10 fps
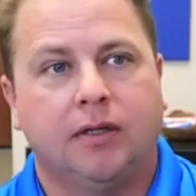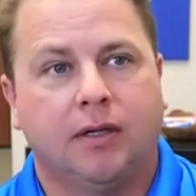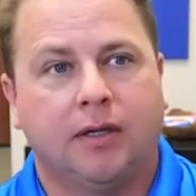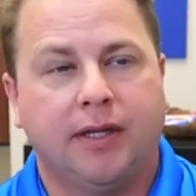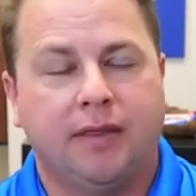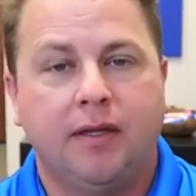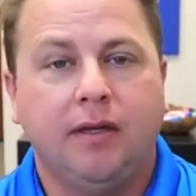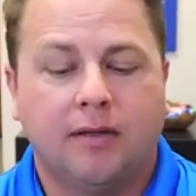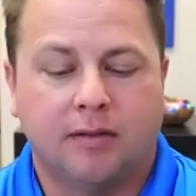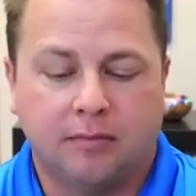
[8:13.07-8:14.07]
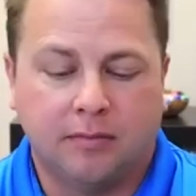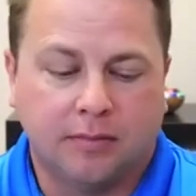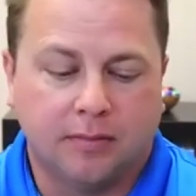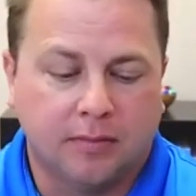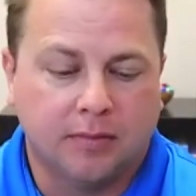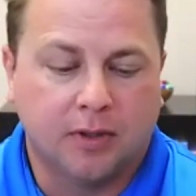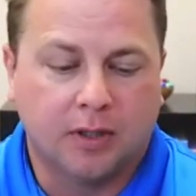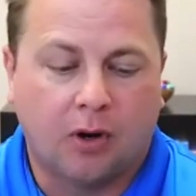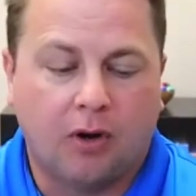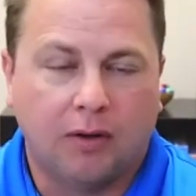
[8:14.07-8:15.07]
Let them
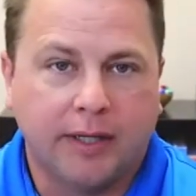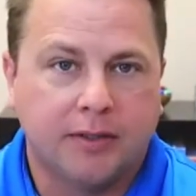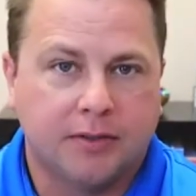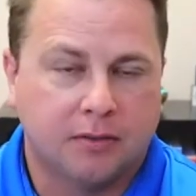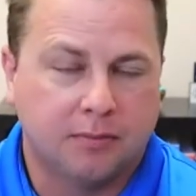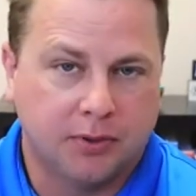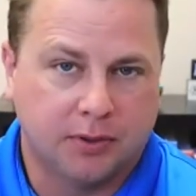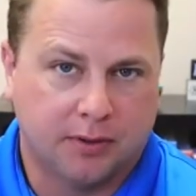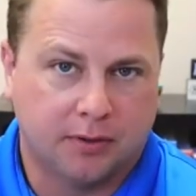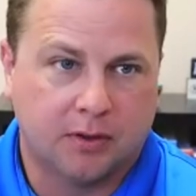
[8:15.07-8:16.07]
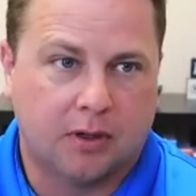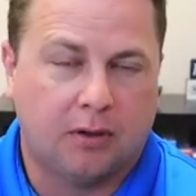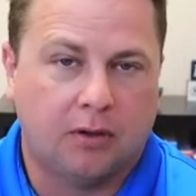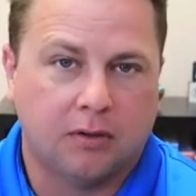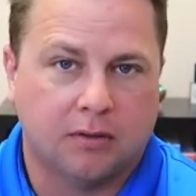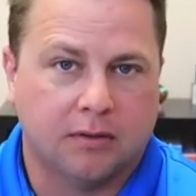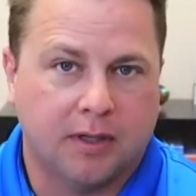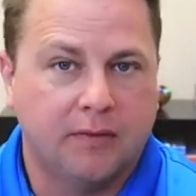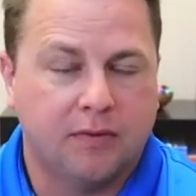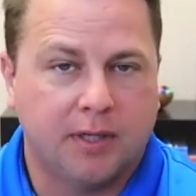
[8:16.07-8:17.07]
call in to book their call, or
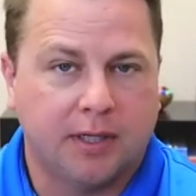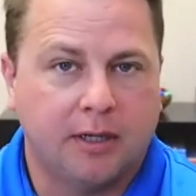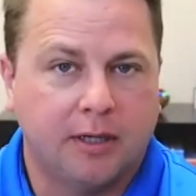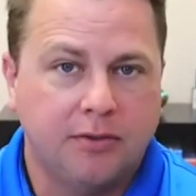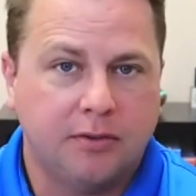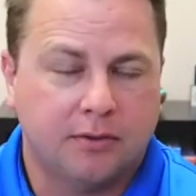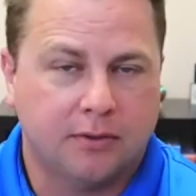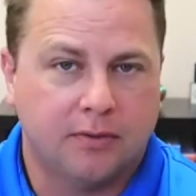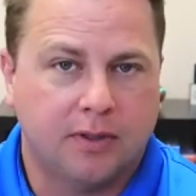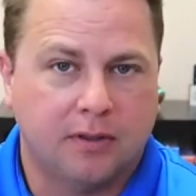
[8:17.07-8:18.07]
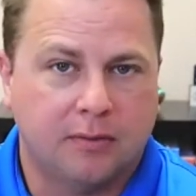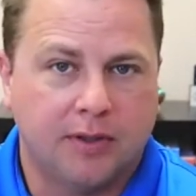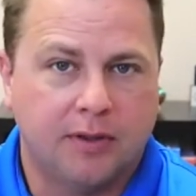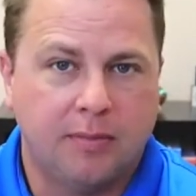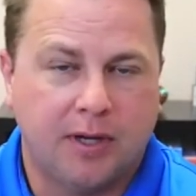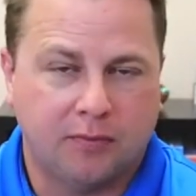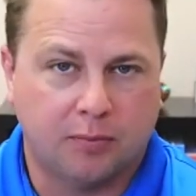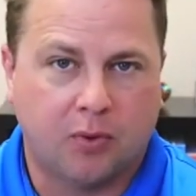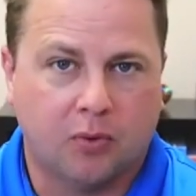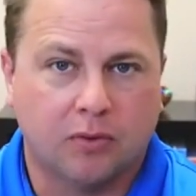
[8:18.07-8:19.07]
even make it easier on them. Let them have a
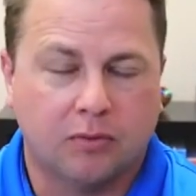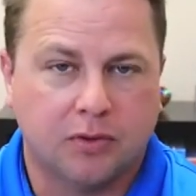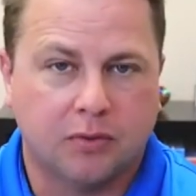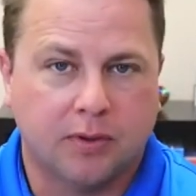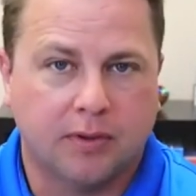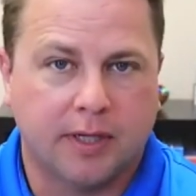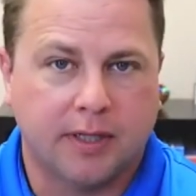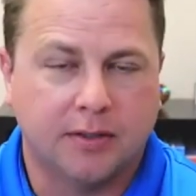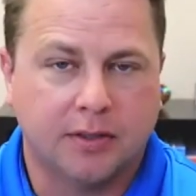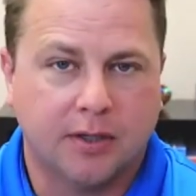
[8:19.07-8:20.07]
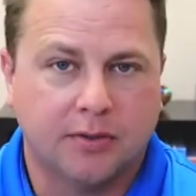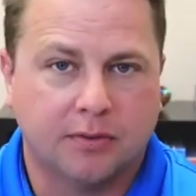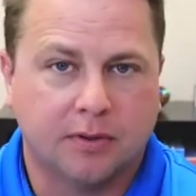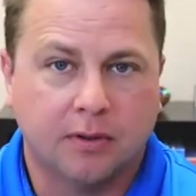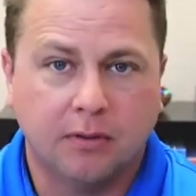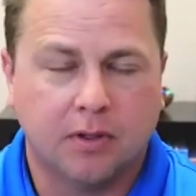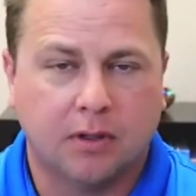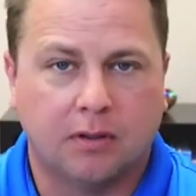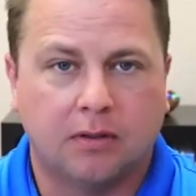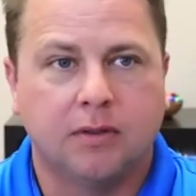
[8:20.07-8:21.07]
portal to where they can schedule their own
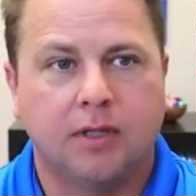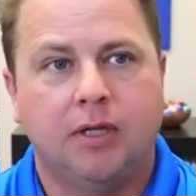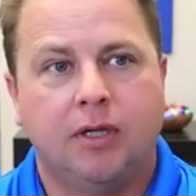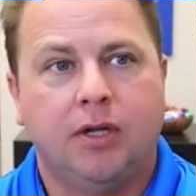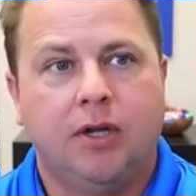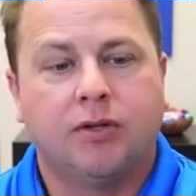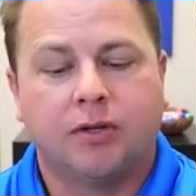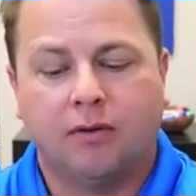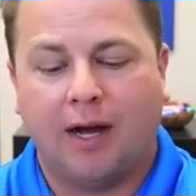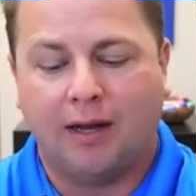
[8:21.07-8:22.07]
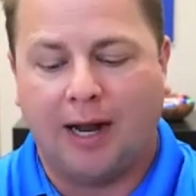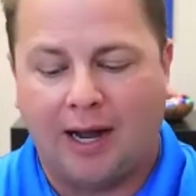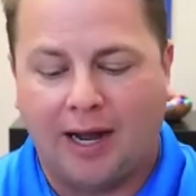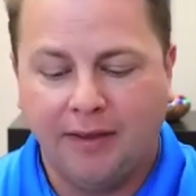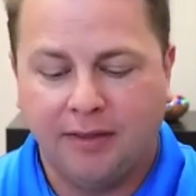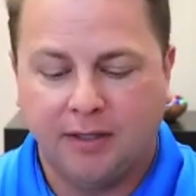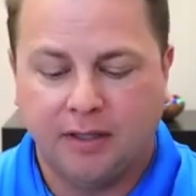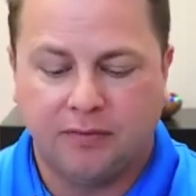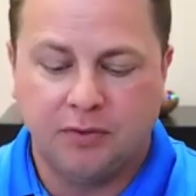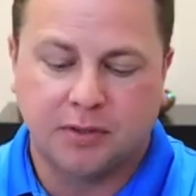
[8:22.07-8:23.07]
call. So I think
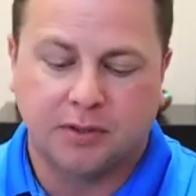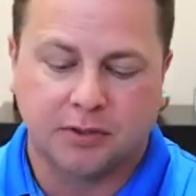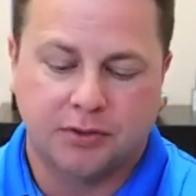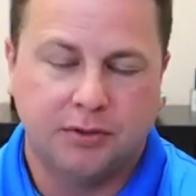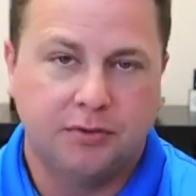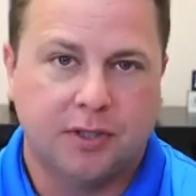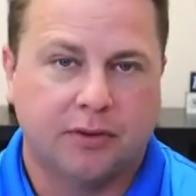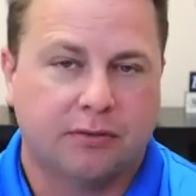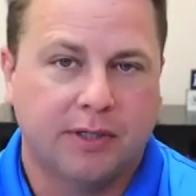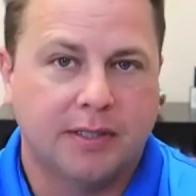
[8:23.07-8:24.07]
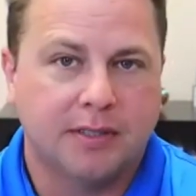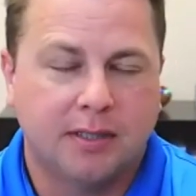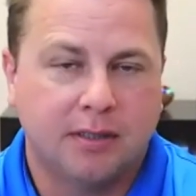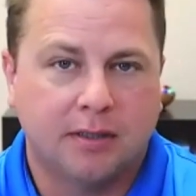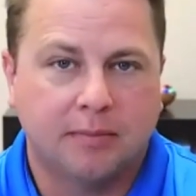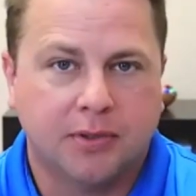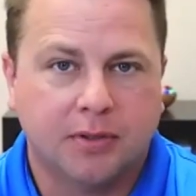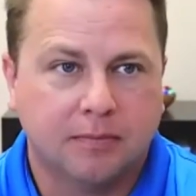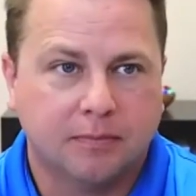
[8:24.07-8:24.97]
if you took two to three attempts